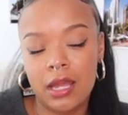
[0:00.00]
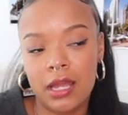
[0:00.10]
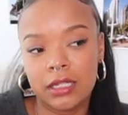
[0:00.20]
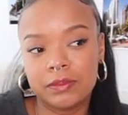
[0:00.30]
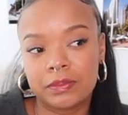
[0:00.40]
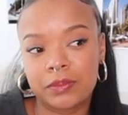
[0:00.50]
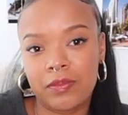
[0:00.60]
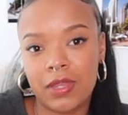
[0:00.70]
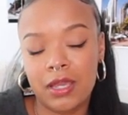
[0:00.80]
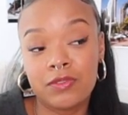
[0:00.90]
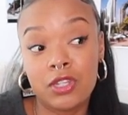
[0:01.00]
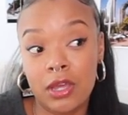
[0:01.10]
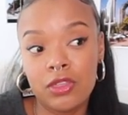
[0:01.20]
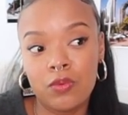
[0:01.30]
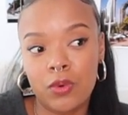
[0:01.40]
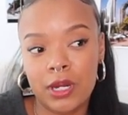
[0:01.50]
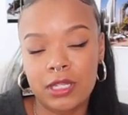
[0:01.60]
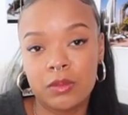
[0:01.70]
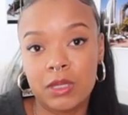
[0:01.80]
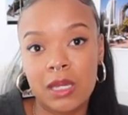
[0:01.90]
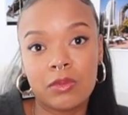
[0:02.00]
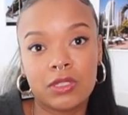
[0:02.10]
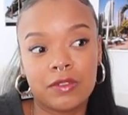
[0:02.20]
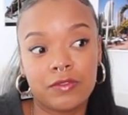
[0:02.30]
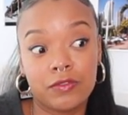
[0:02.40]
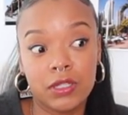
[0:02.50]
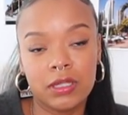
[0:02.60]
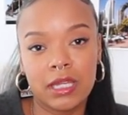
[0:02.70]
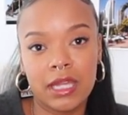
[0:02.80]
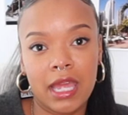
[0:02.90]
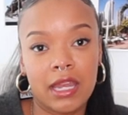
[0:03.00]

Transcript: Um, I've done the work to be able to feel it